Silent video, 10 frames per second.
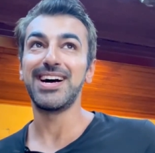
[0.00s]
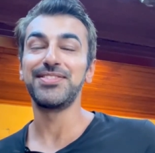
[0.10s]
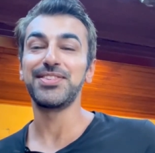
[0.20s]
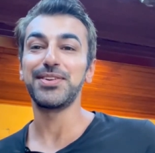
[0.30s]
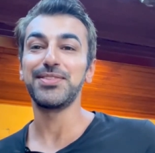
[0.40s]

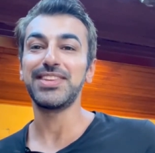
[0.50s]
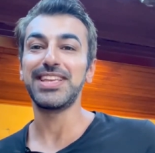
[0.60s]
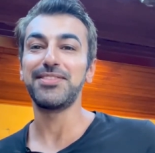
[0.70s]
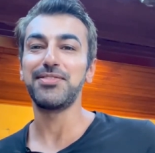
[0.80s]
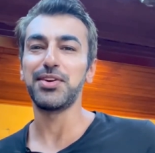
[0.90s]
I've sort of
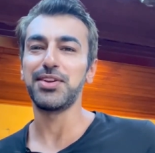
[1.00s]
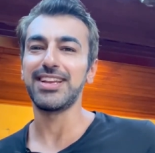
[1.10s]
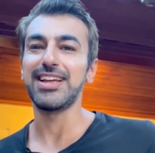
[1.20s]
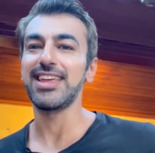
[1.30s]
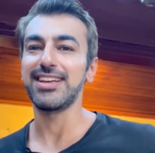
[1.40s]
seen the
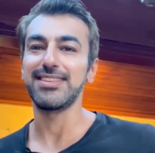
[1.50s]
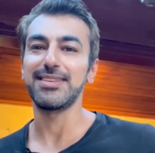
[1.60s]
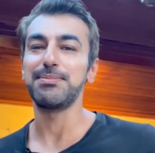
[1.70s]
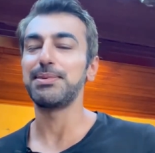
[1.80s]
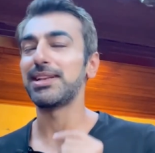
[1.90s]
photos and I
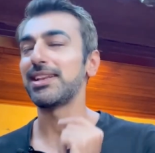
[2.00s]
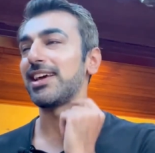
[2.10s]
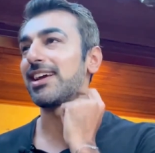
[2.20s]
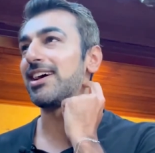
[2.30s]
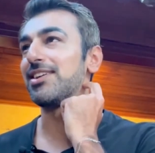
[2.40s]
think it's a bit
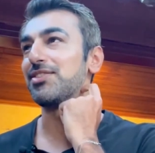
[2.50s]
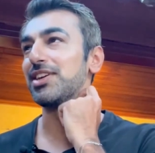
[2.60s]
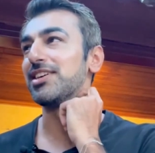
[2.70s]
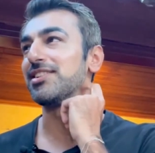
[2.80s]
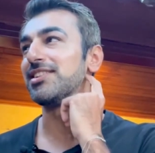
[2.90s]
like
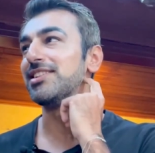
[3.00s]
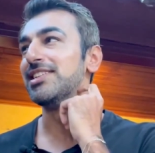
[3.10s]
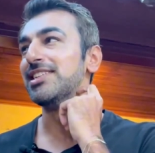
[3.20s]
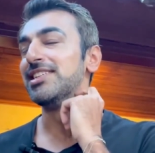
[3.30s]
unreal.